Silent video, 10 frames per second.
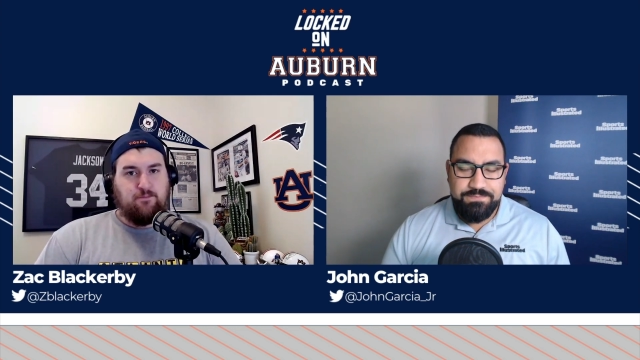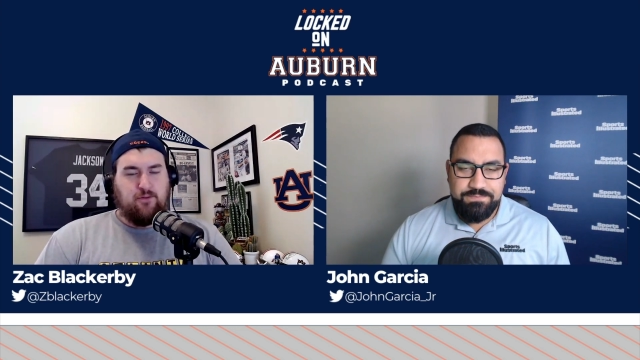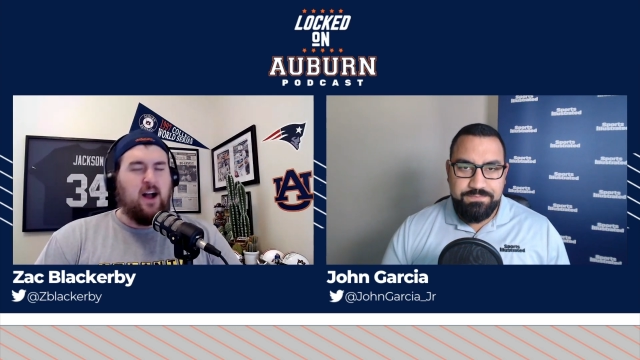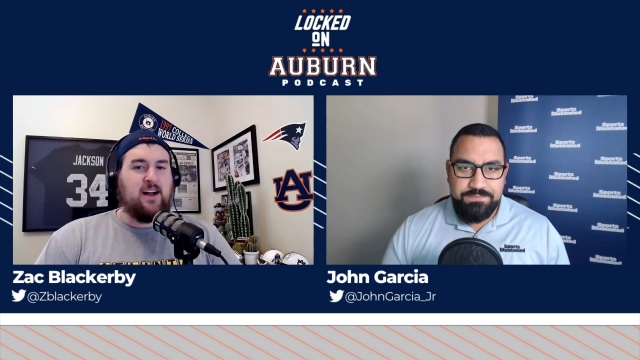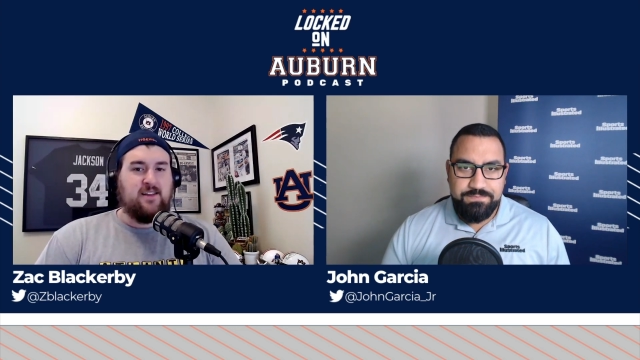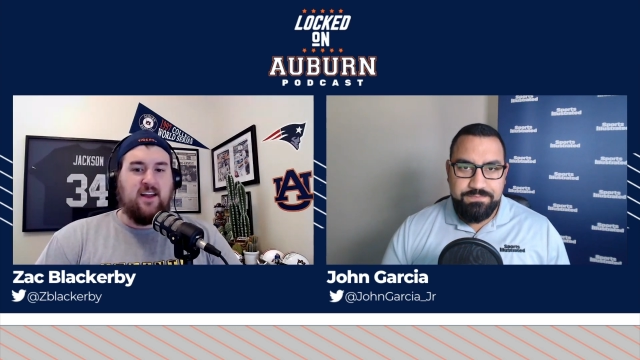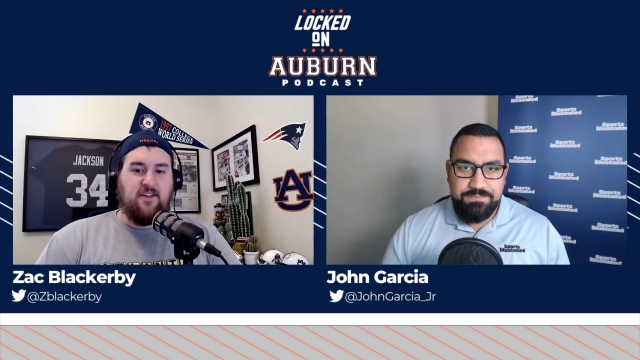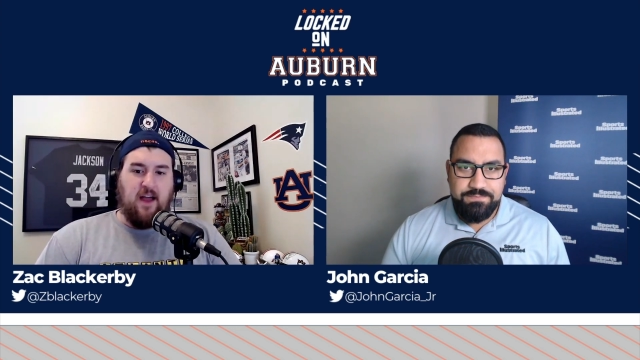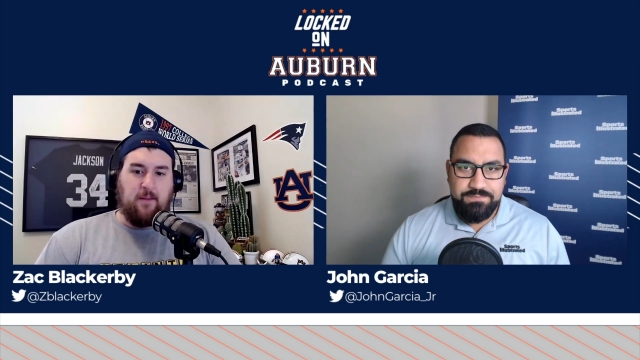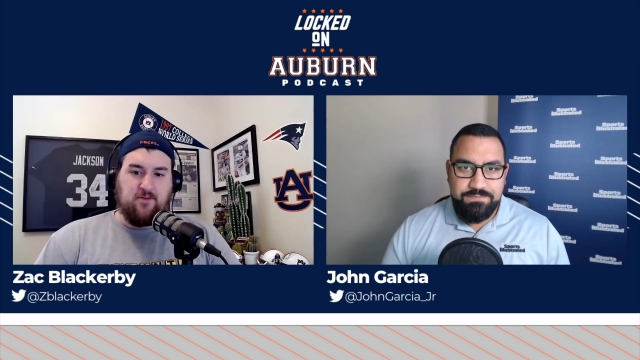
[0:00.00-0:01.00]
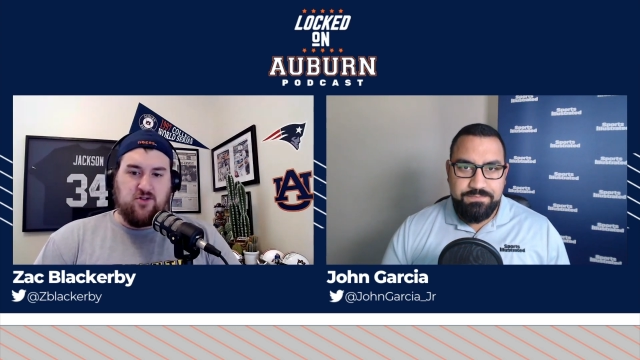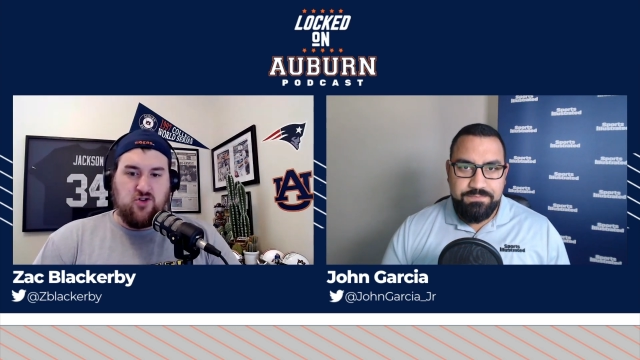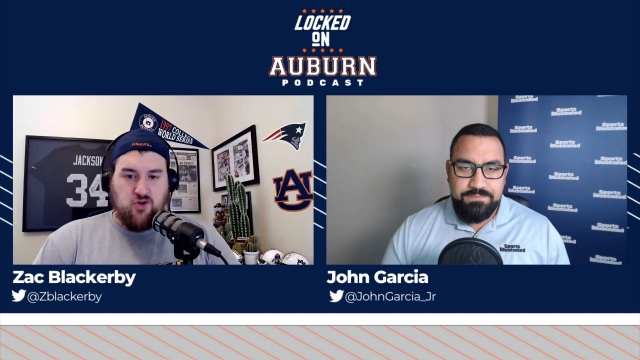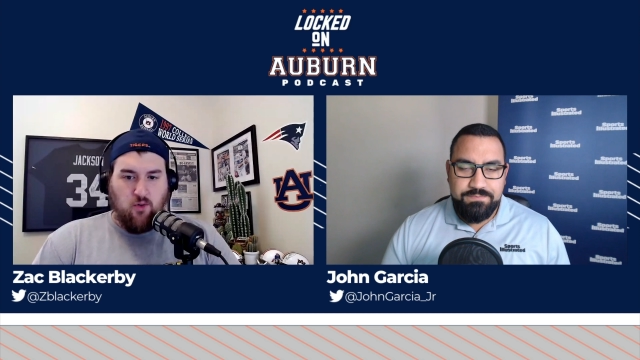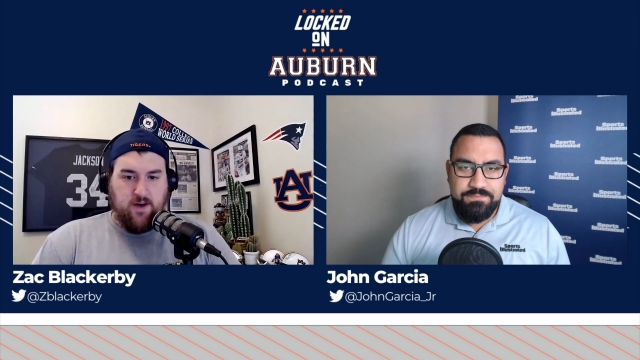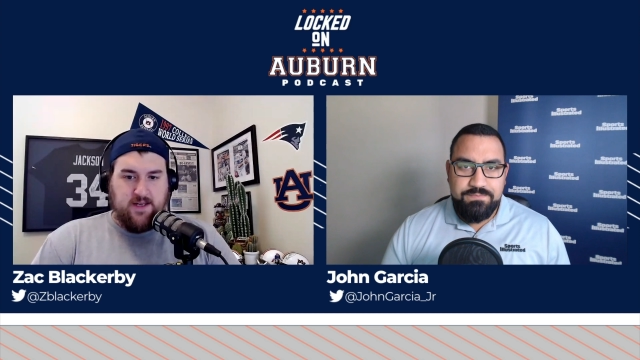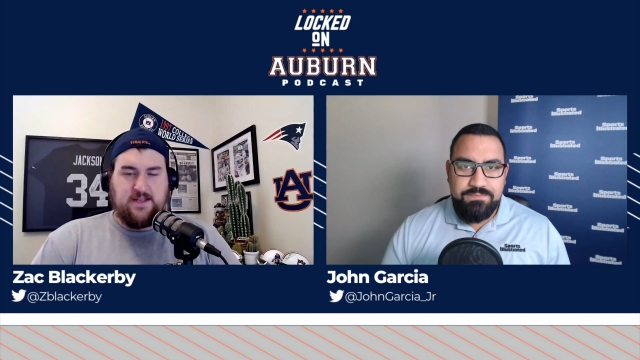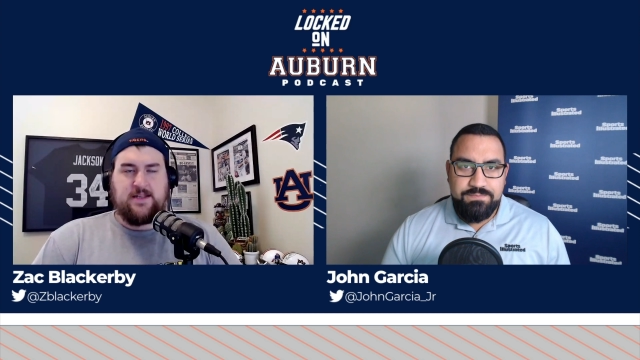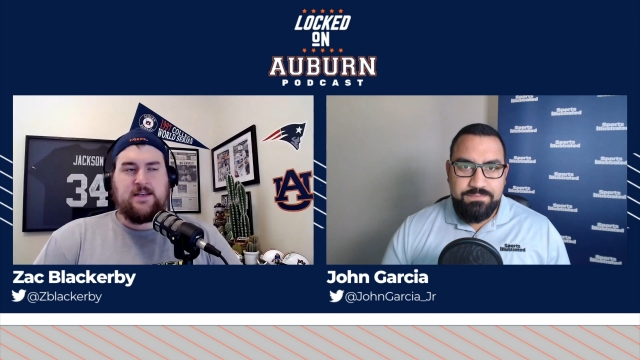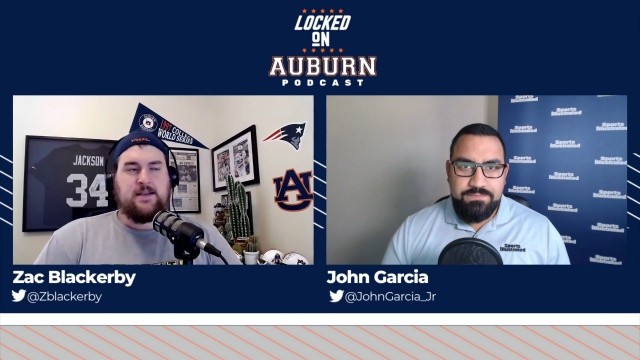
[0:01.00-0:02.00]
Speaker 1: Brock Glenn is Auburn's
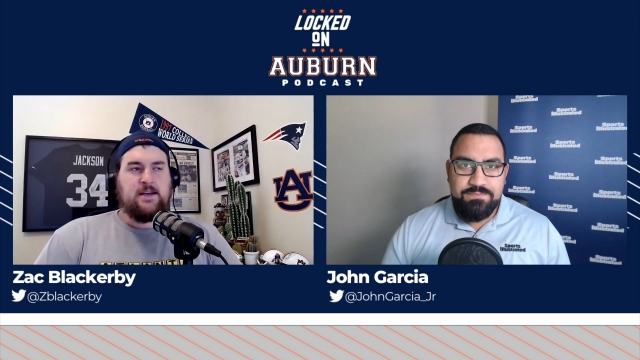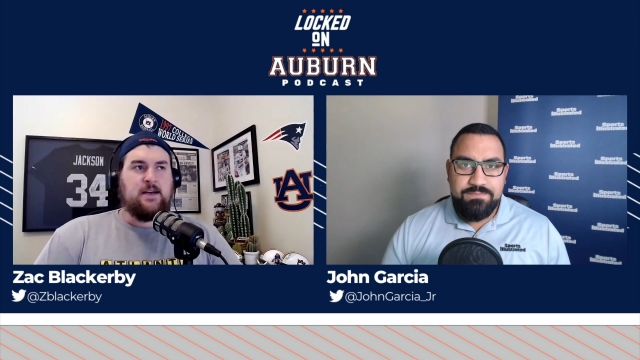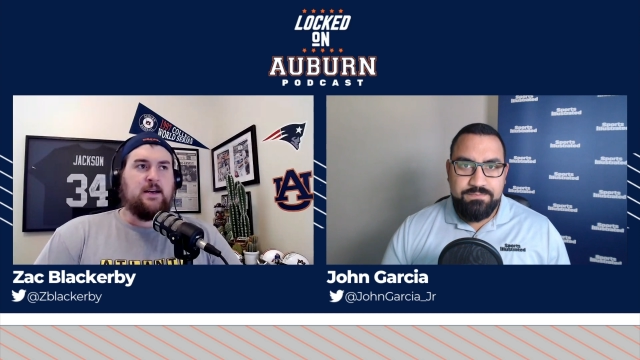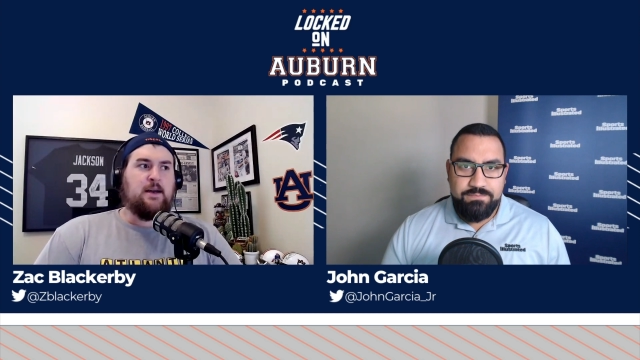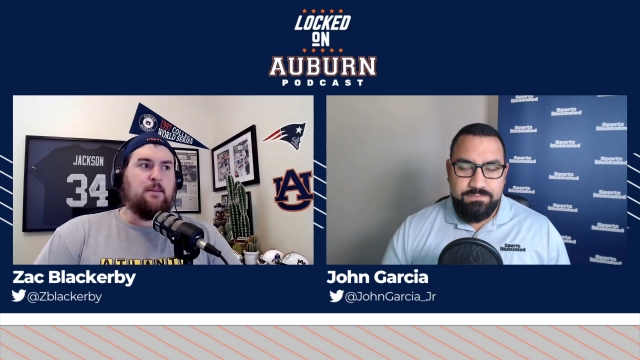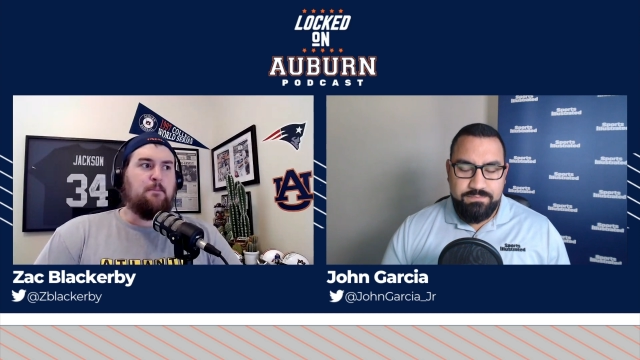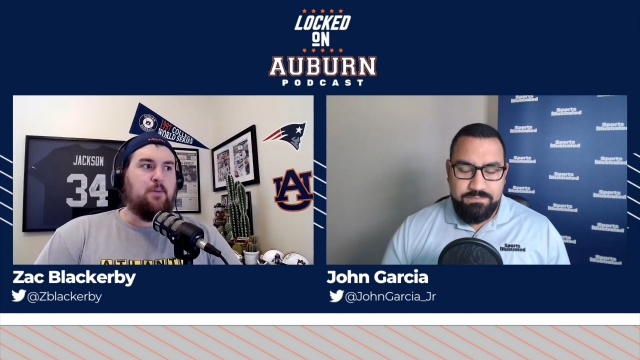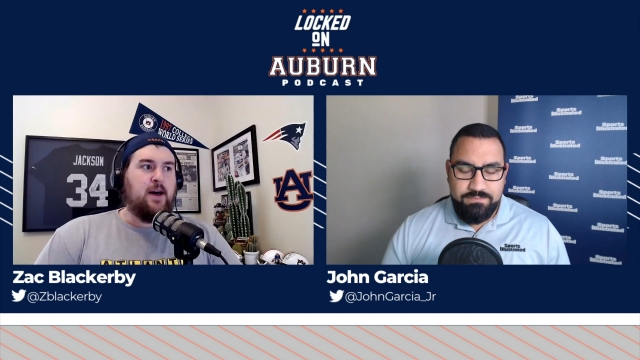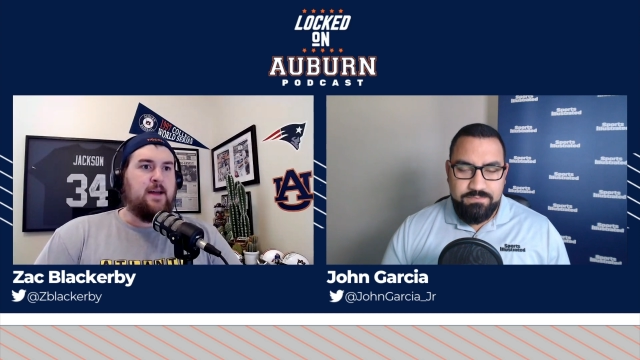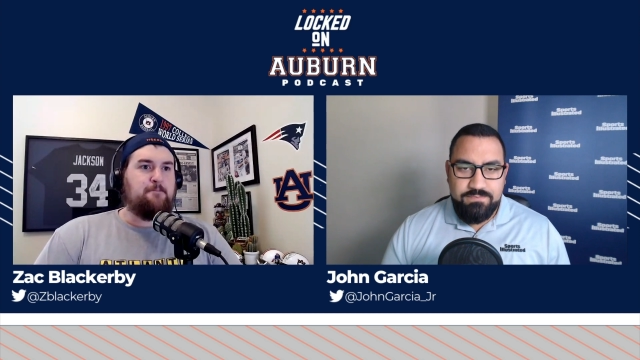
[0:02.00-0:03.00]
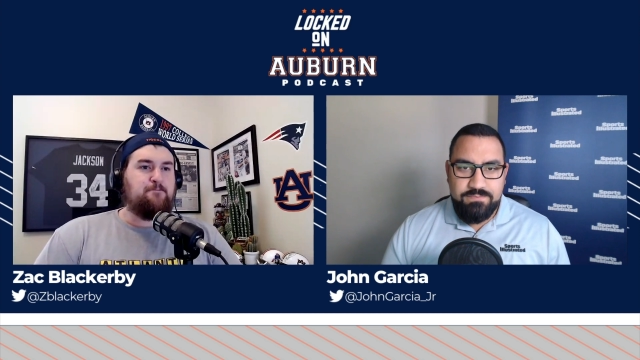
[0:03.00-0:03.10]
choice, but